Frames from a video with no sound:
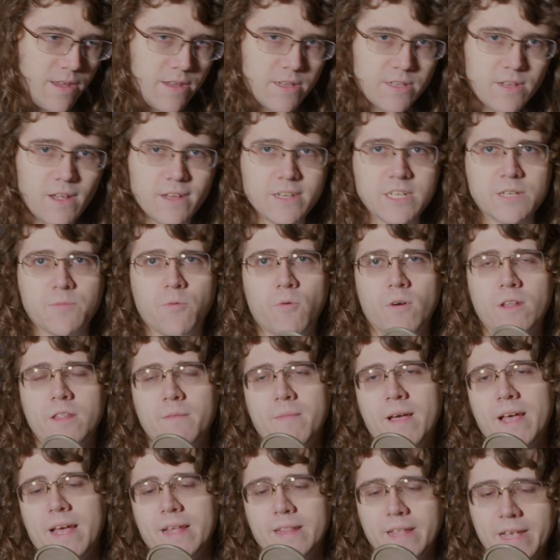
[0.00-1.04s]
So I just pointed the
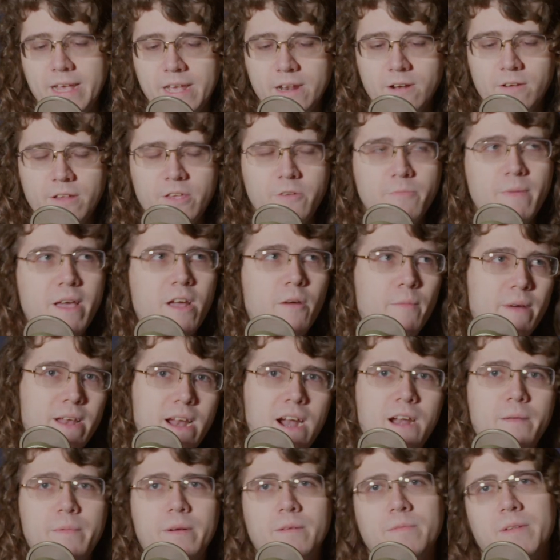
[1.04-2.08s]
mic at the heater. You may or may
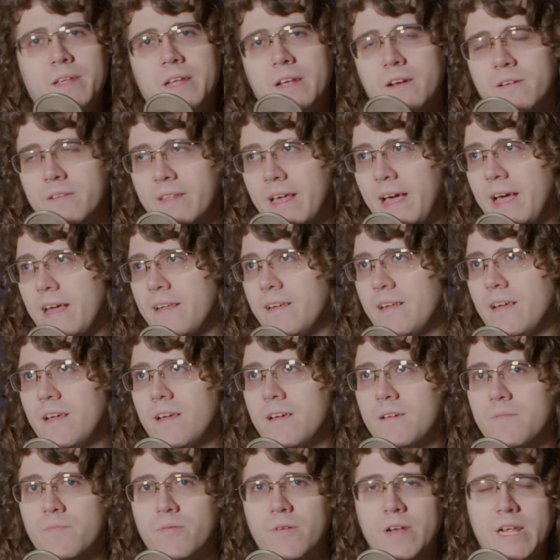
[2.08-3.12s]
not have been able to hear that
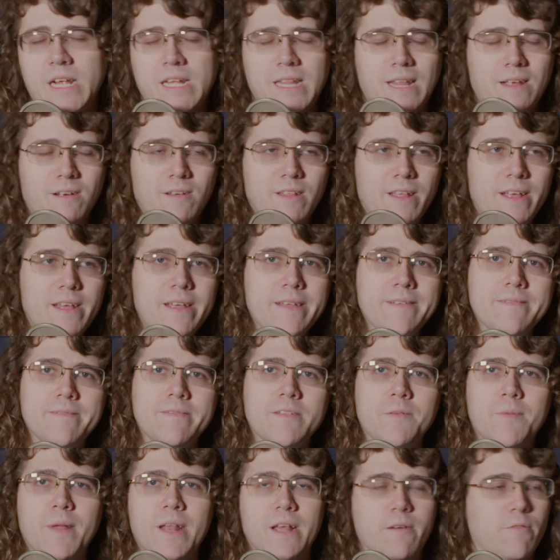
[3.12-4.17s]
pretty clearly,
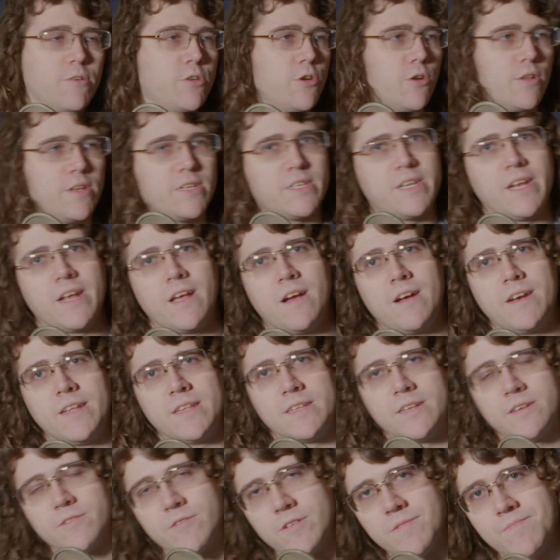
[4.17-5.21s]
depending on what you're listening on,
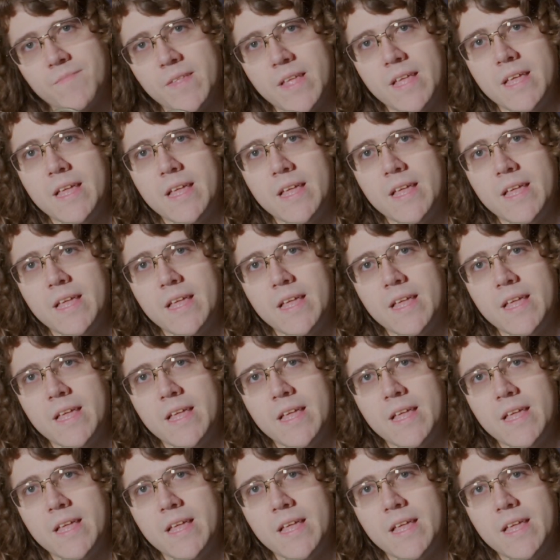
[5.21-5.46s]
etc.